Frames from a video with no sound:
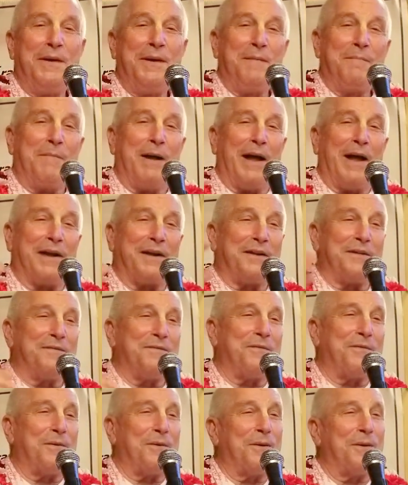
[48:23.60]
back and
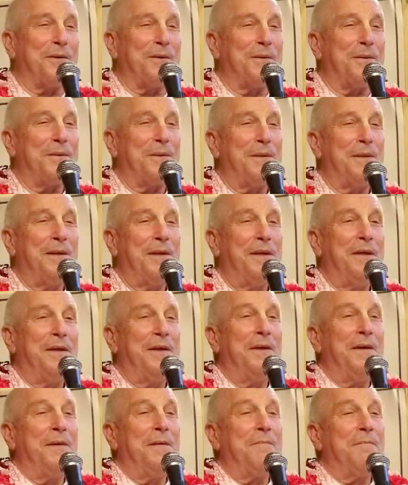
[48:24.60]
forth.
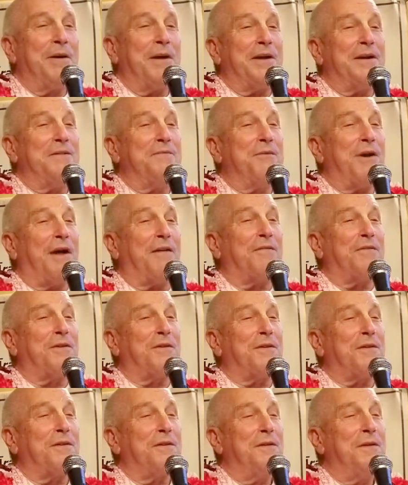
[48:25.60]
But in
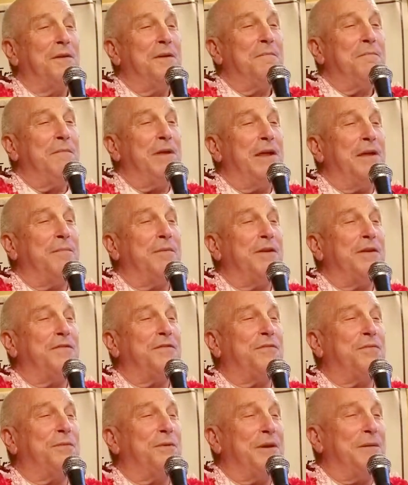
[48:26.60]
Raval, maybe
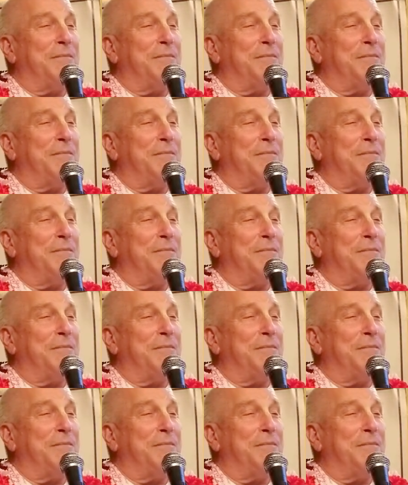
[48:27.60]
3